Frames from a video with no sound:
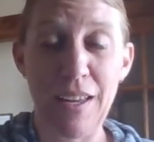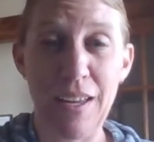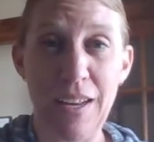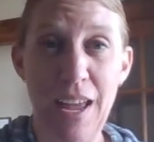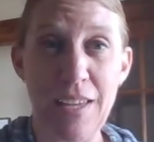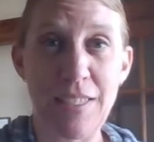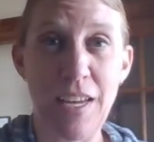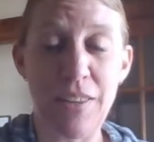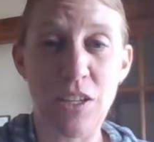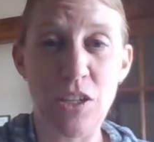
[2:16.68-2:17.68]
It has
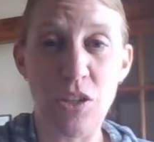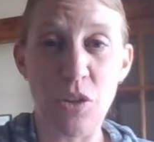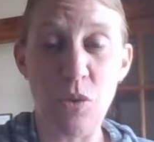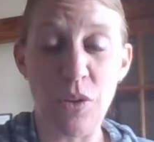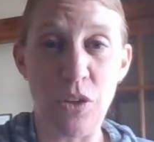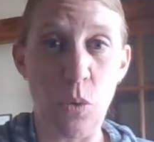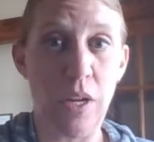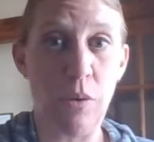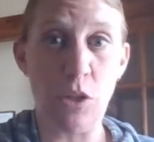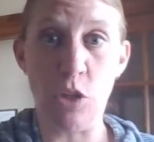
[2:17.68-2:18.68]
nothing to do with
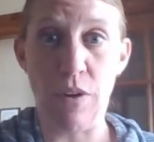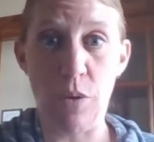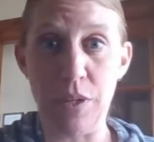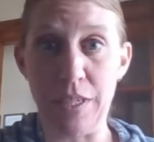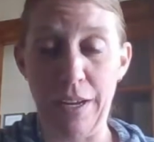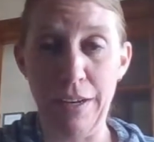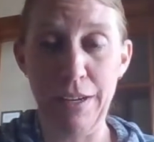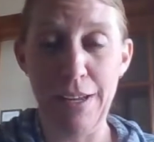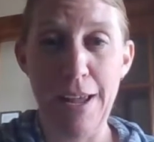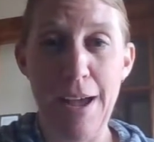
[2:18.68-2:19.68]
doing what you've always
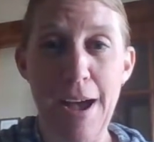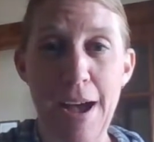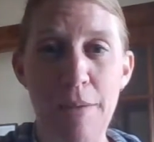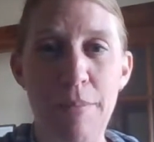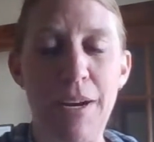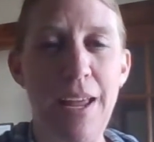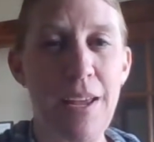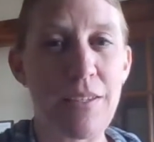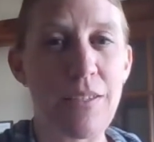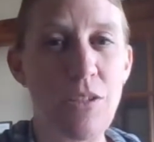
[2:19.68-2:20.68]
done, but it
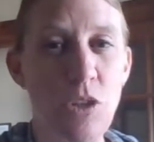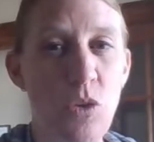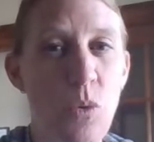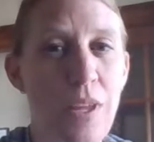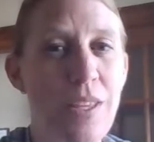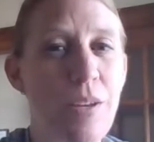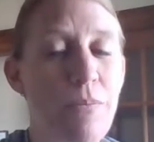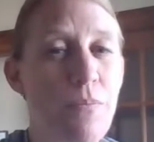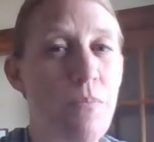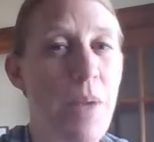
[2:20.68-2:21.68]
has to do with
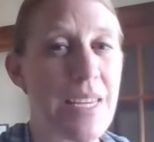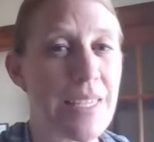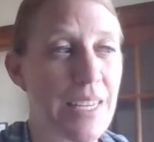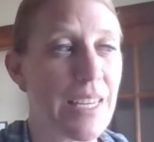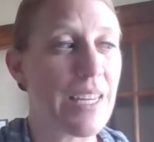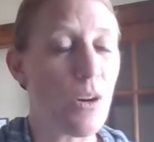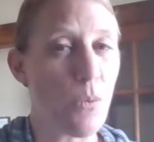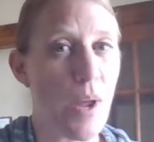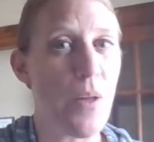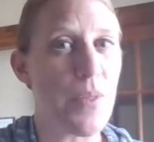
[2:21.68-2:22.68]
basing it
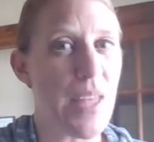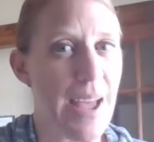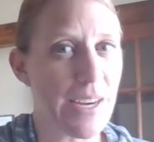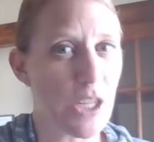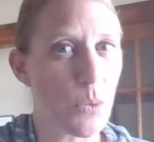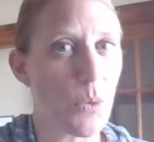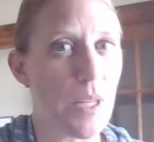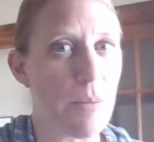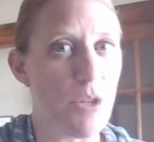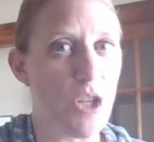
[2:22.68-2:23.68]
around the
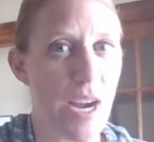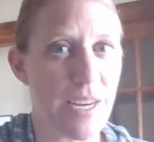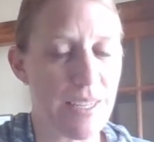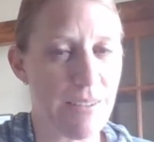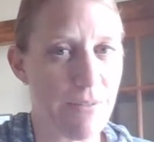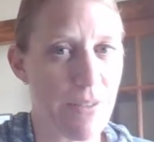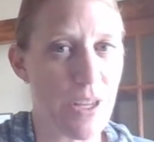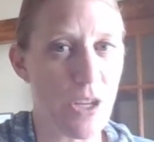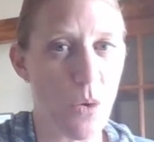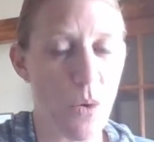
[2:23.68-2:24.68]
actual objective
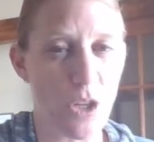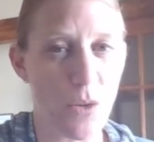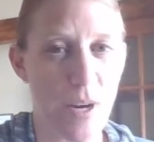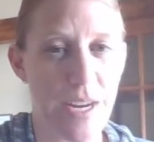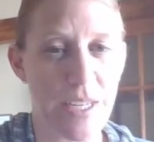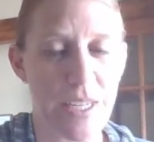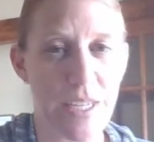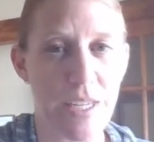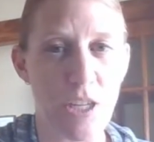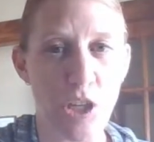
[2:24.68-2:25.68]
that you are trying
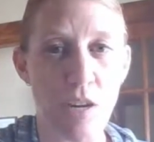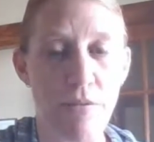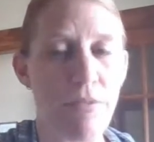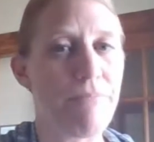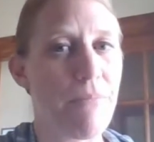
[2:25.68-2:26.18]
to achieve.